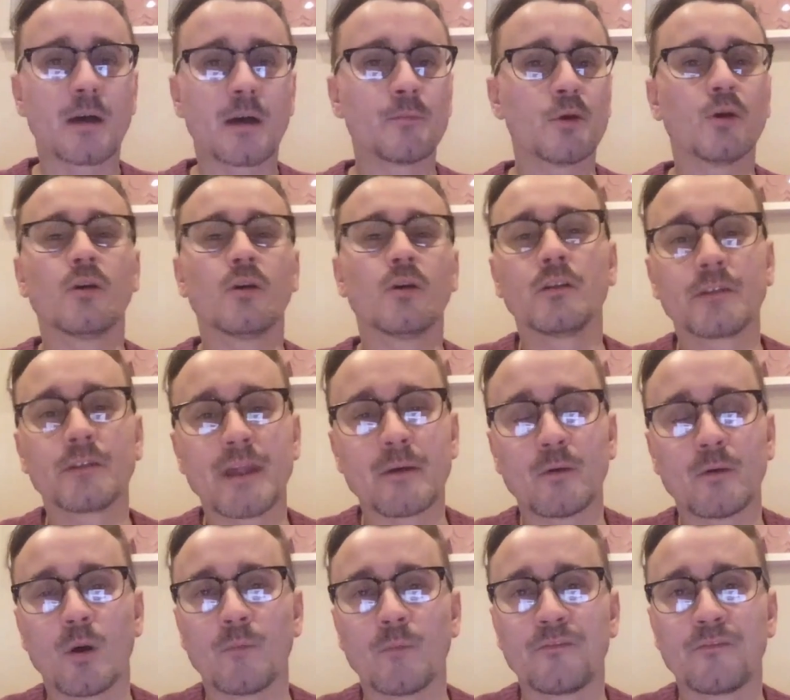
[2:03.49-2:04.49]
I'm not holding
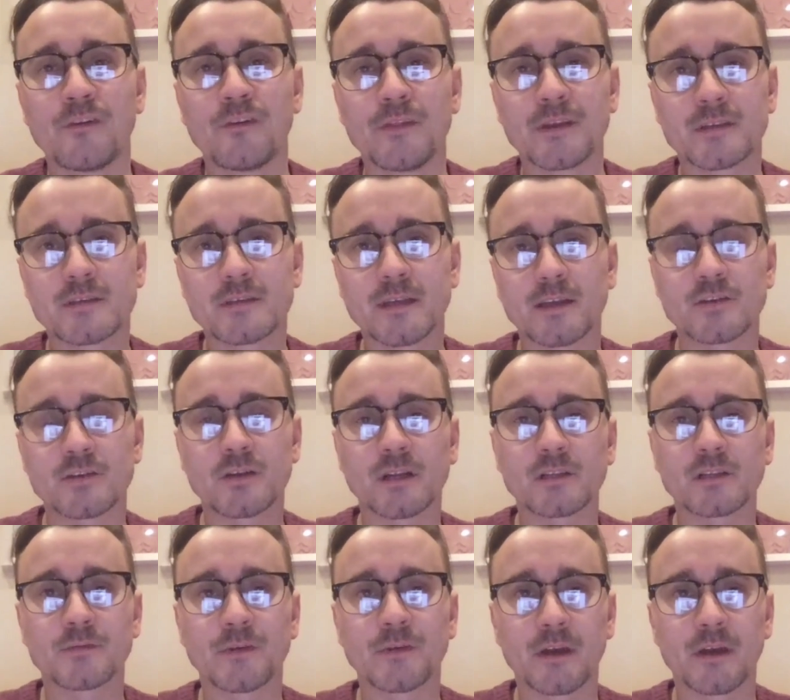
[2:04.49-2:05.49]
out hope for this
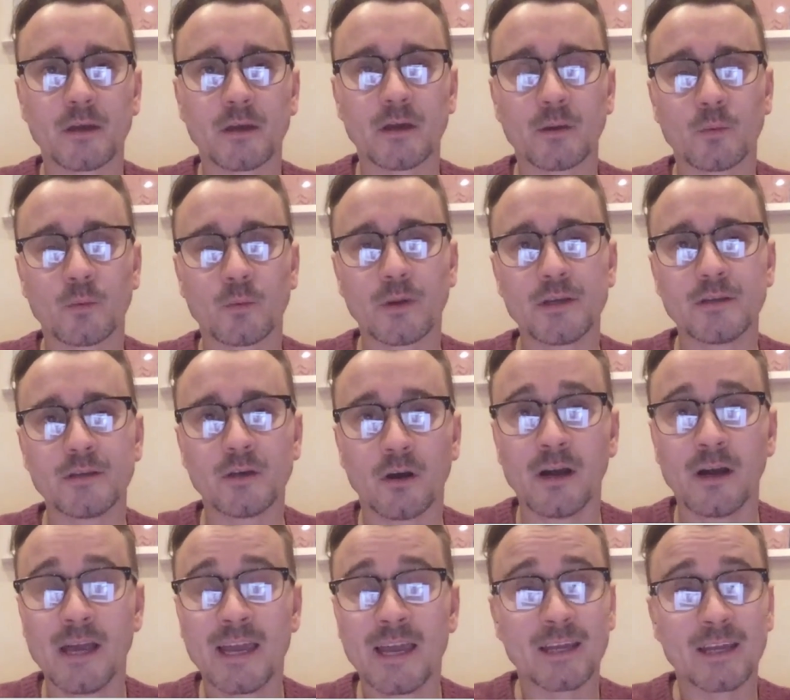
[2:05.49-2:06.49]
transfer
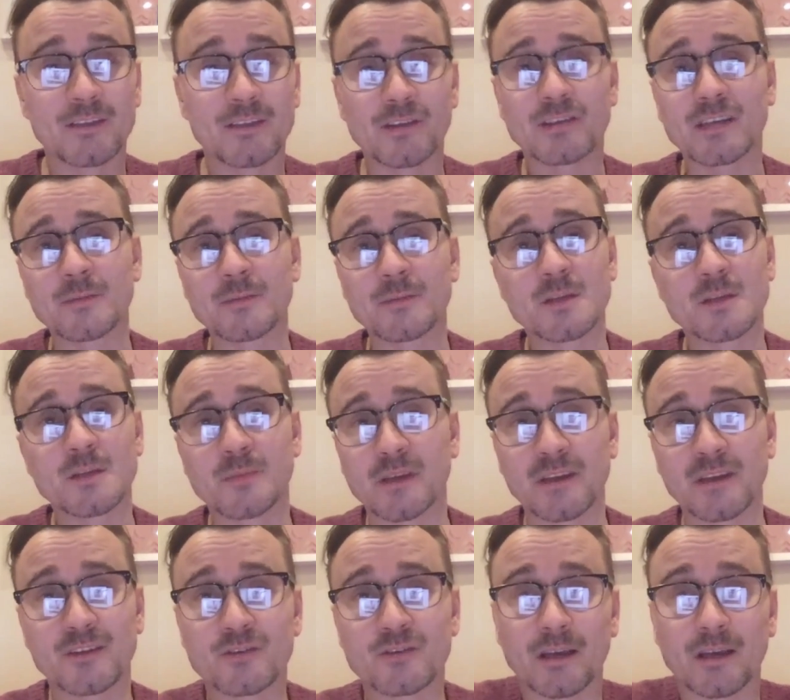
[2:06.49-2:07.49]
window. It just seems to
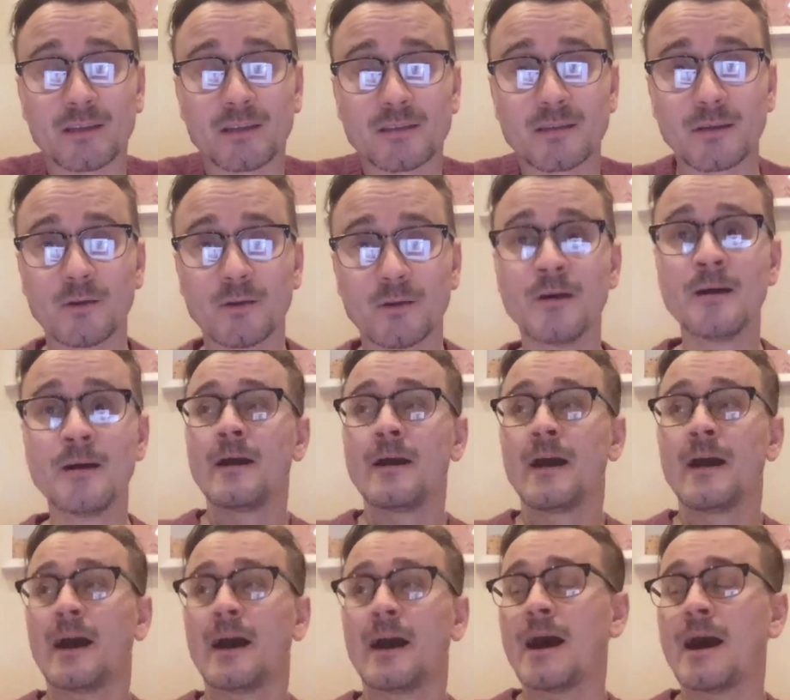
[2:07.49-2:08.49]
be a trick to
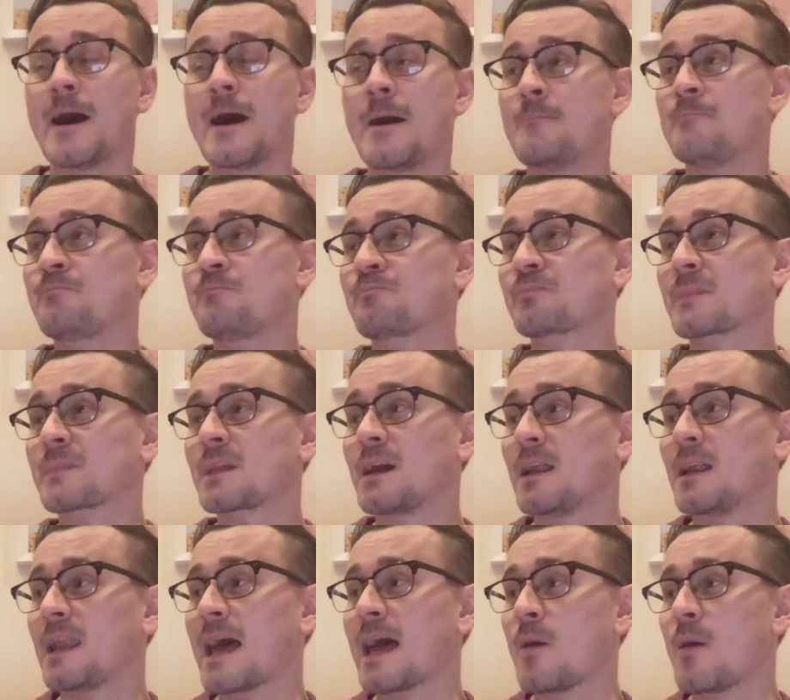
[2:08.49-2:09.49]

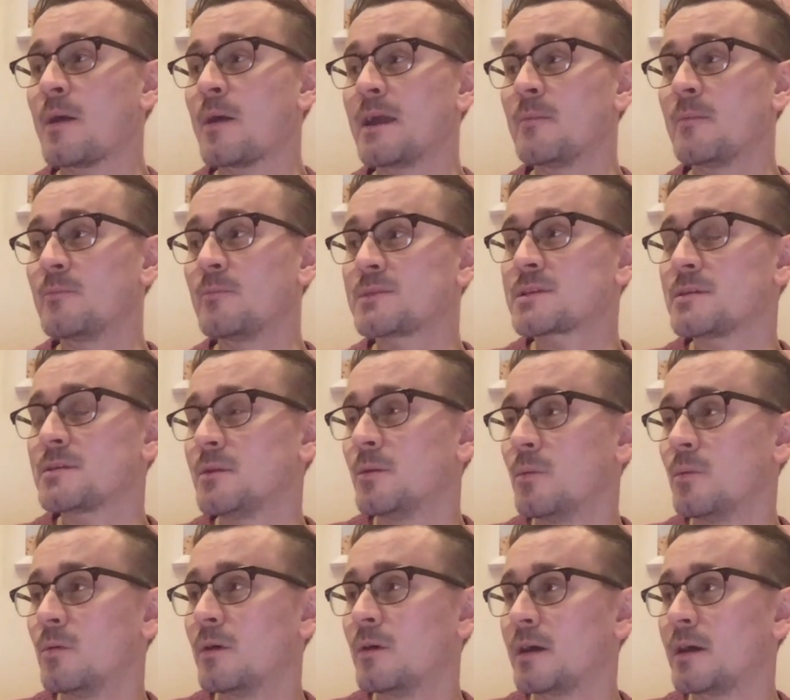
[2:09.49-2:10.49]
allow him
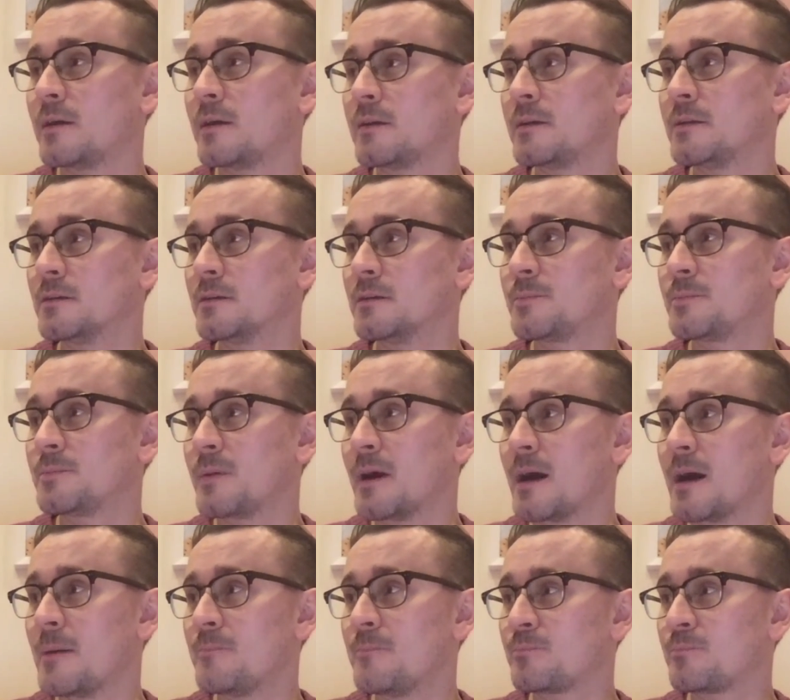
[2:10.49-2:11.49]
to,
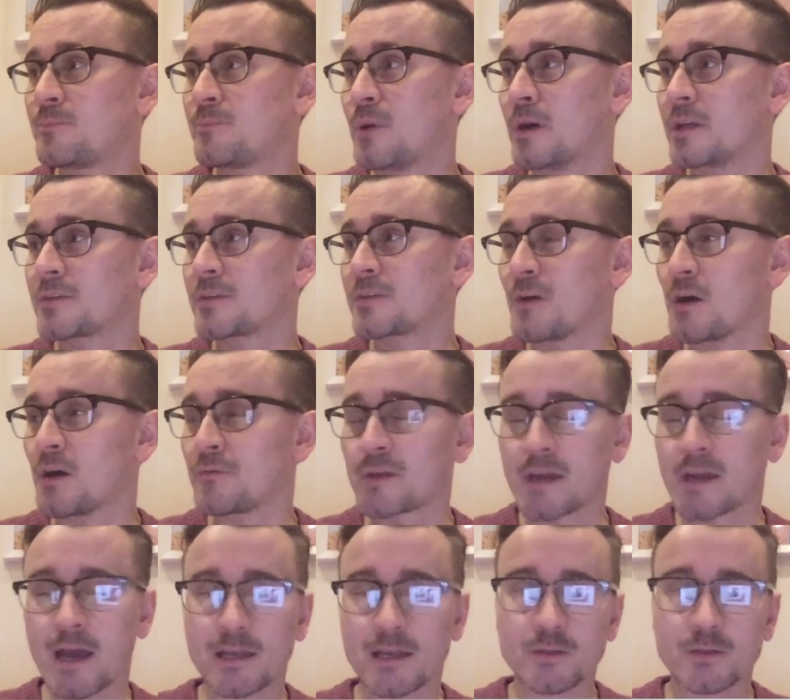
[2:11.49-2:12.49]
put his foot
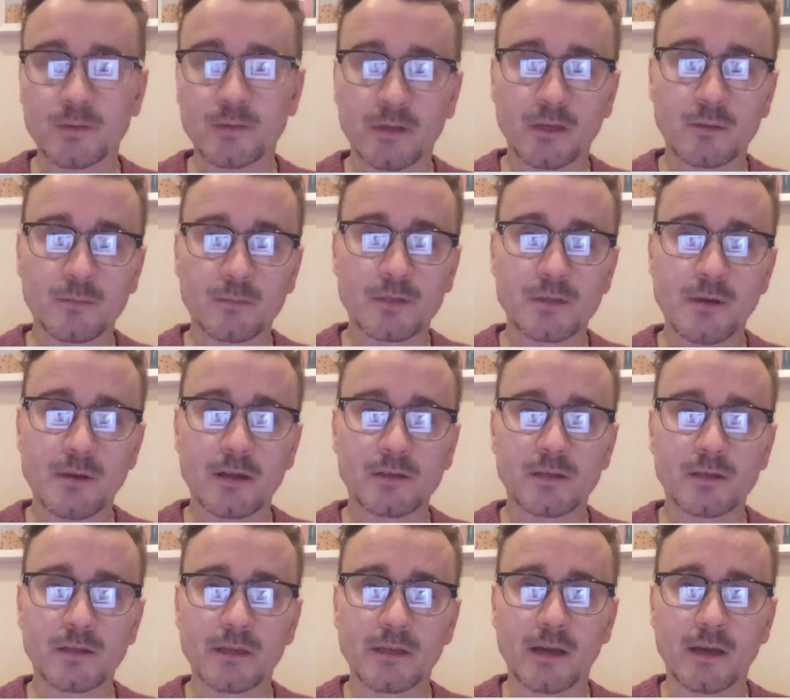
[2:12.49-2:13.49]
off the gas when it comes to
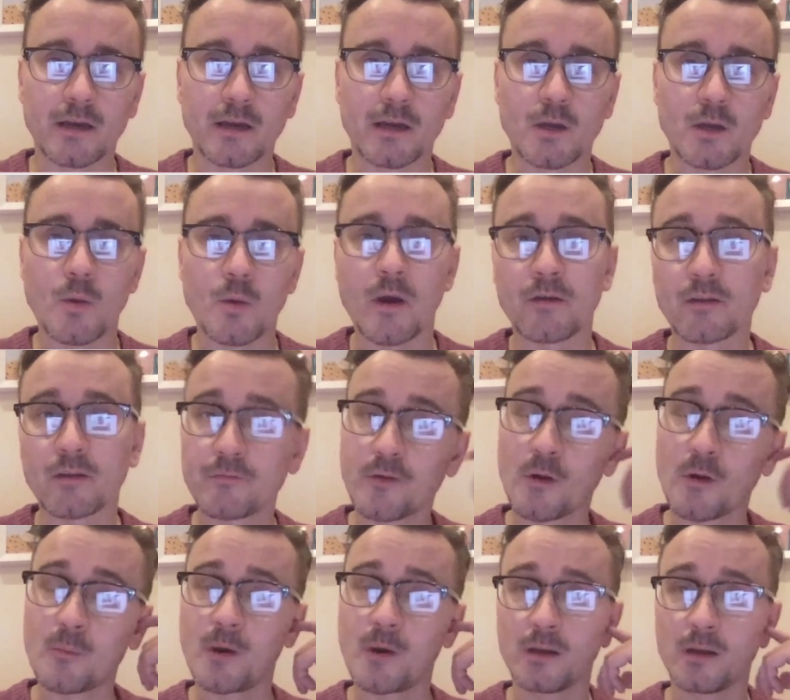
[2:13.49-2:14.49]
actually acquiring
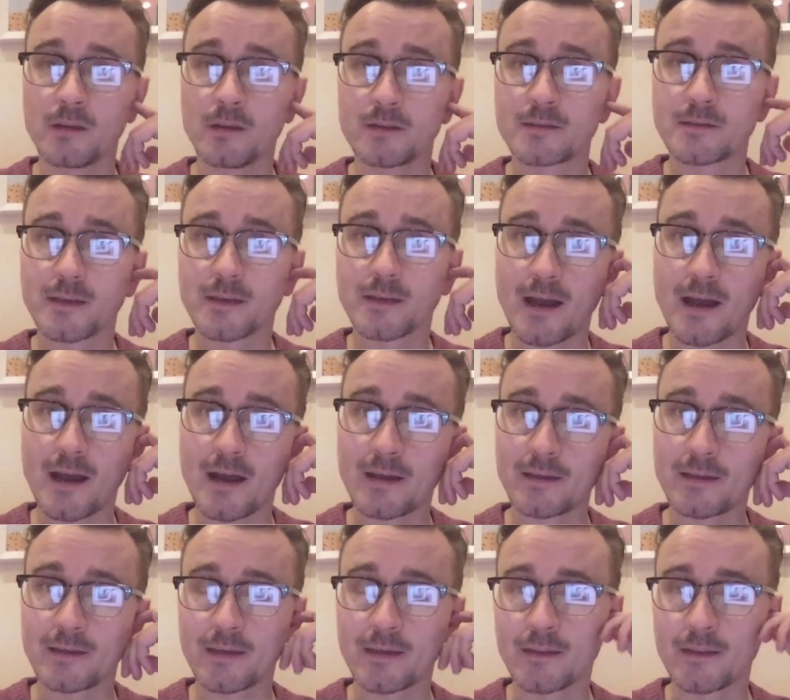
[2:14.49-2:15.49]
footballers
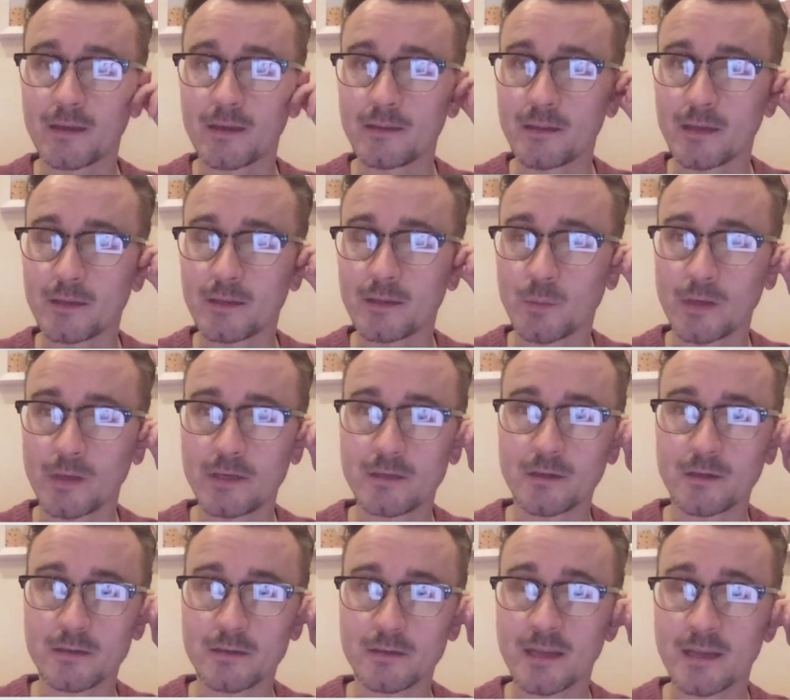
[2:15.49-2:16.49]
in the
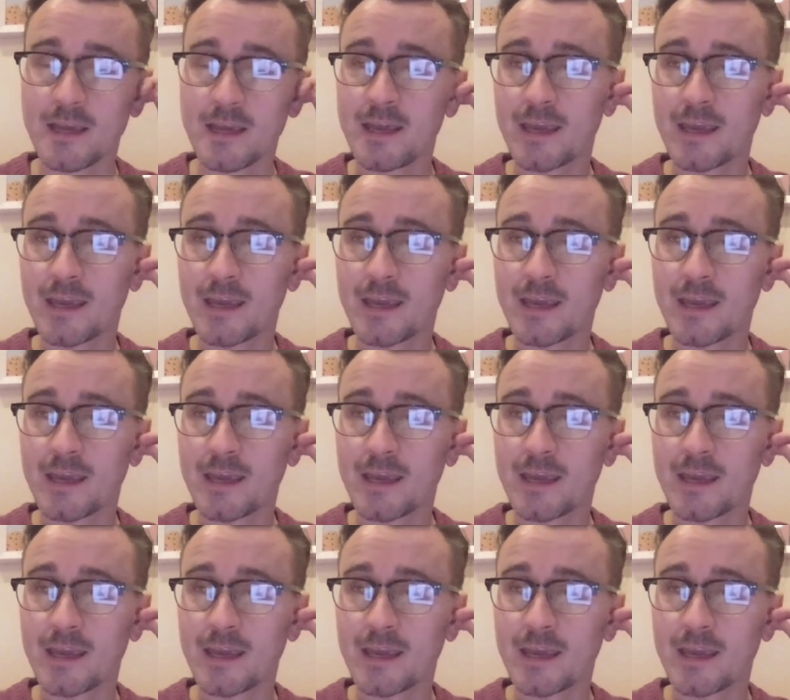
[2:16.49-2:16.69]
windows.